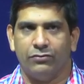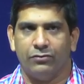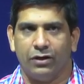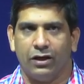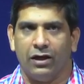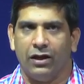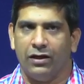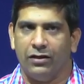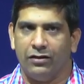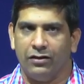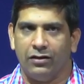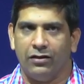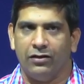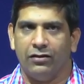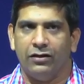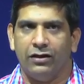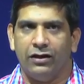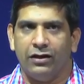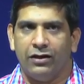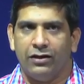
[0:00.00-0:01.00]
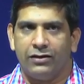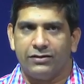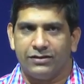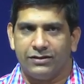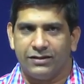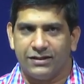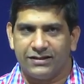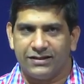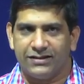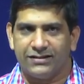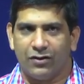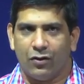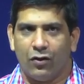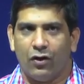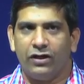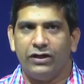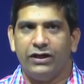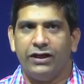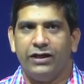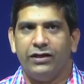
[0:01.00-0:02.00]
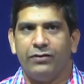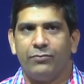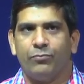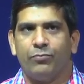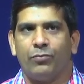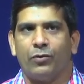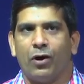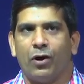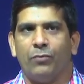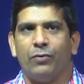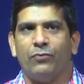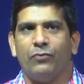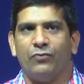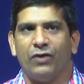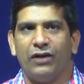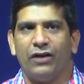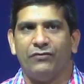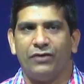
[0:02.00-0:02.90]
And so this is the only problem where